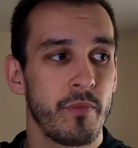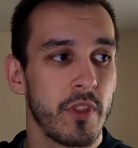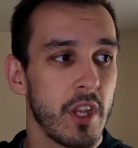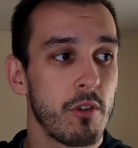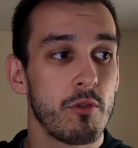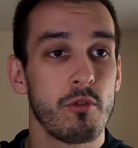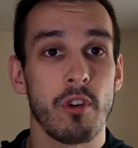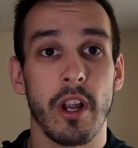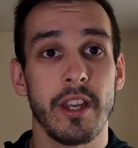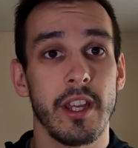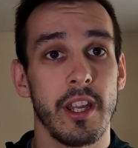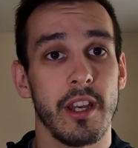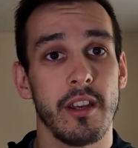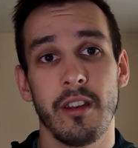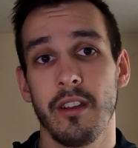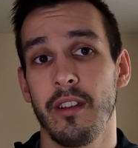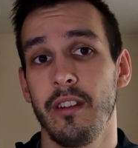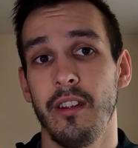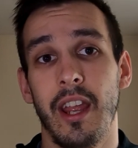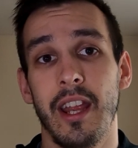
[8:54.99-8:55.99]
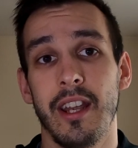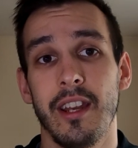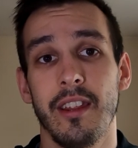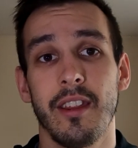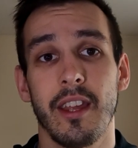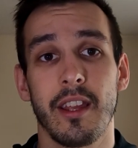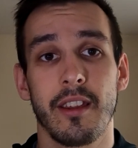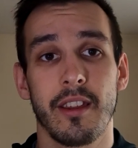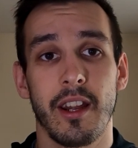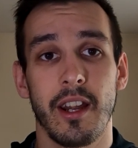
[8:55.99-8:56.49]
running.
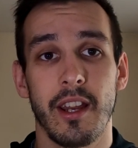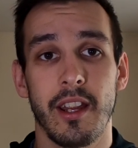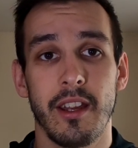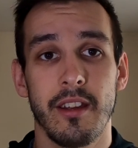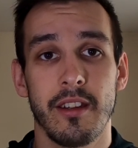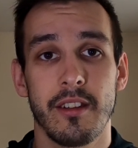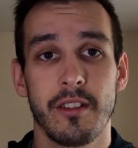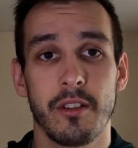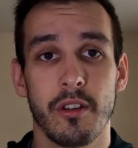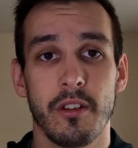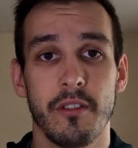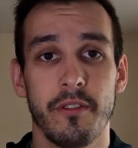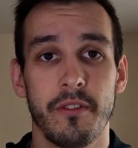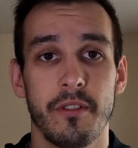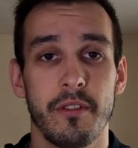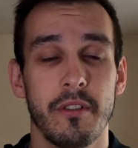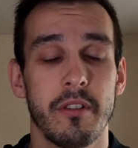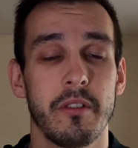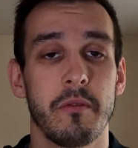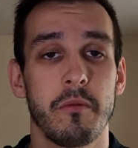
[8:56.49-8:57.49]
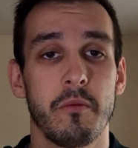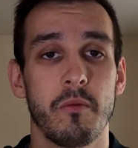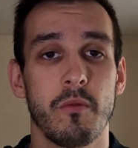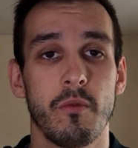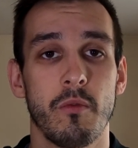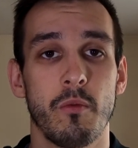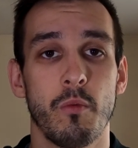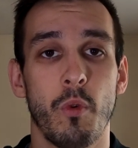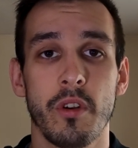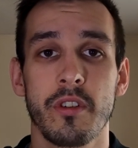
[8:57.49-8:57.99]
Anything that I sort of
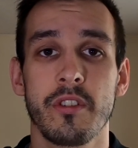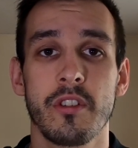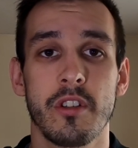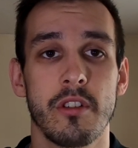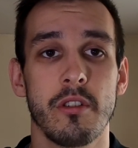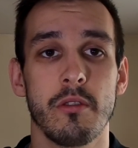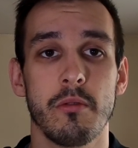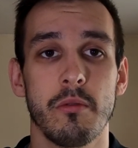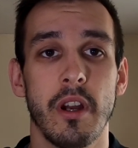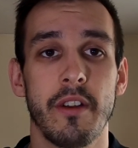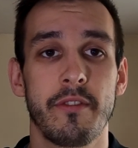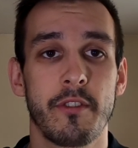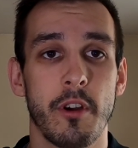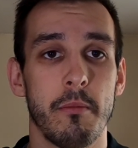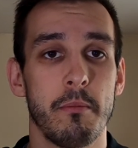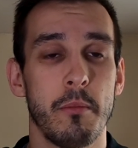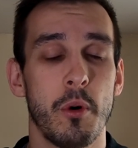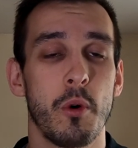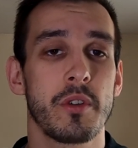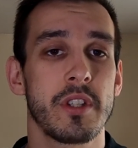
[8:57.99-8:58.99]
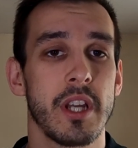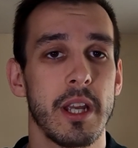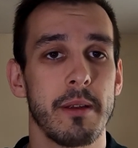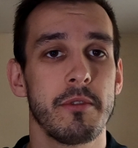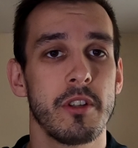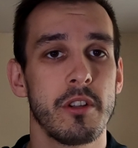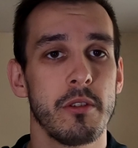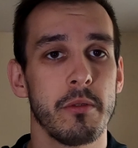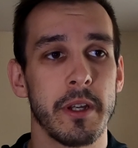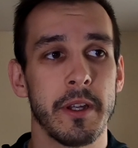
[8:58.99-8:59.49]
want to do, I've got more time
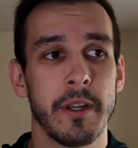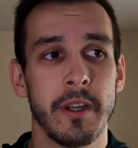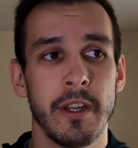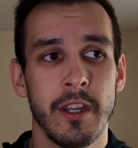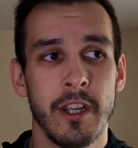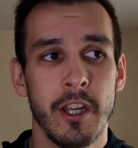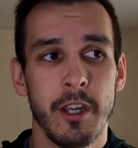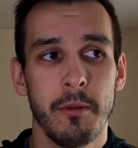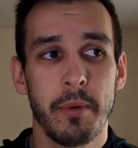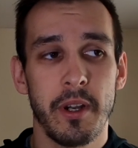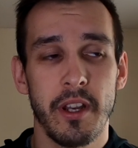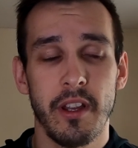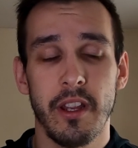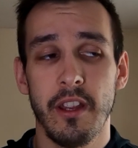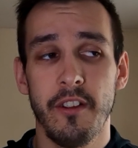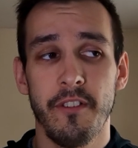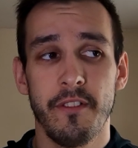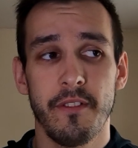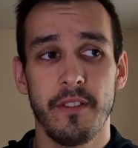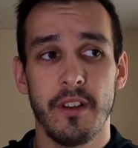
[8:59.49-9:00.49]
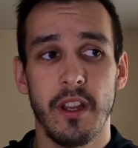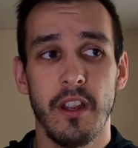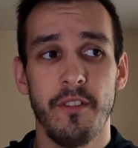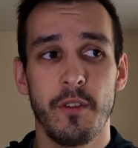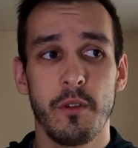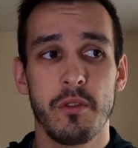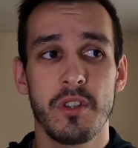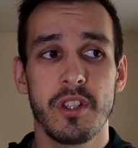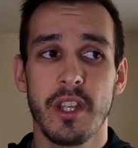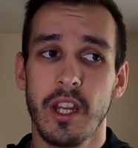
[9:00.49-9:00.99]
to do it. But if
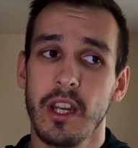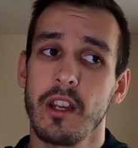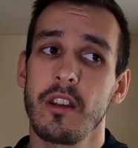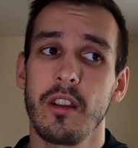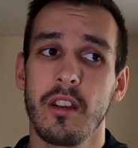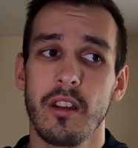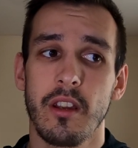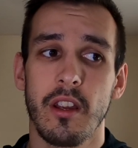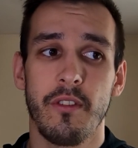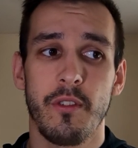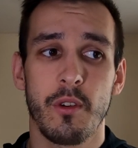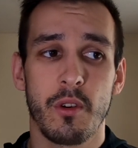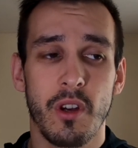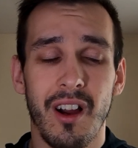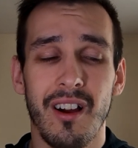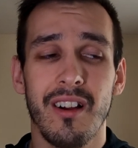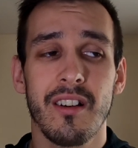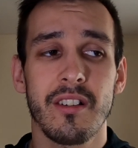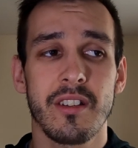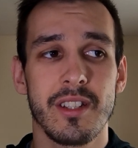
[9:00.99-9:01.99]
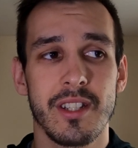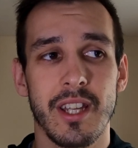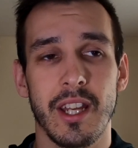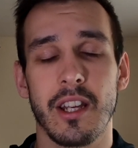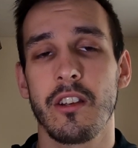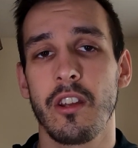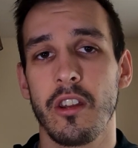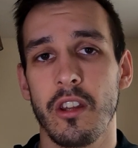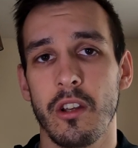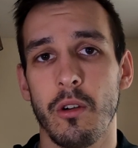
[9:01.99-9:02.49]
you can't
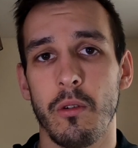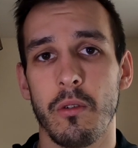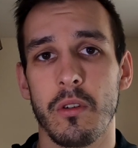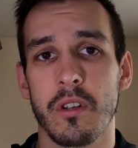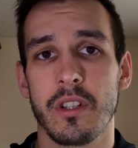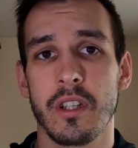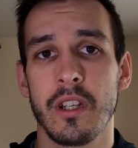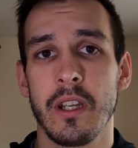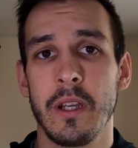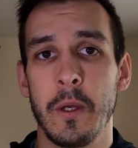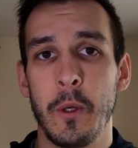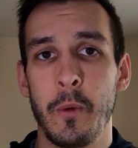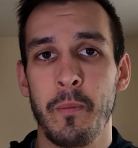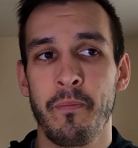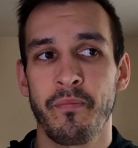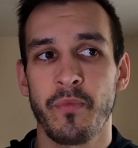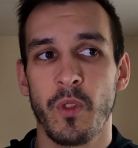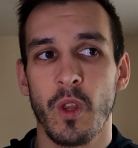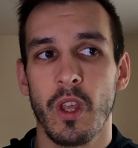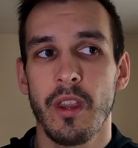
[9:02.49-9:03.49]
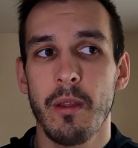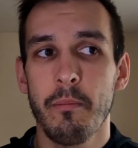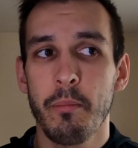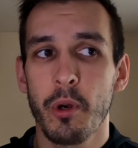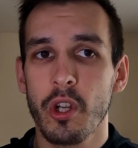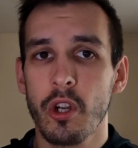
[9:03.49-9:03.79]
stick to the goals, then put a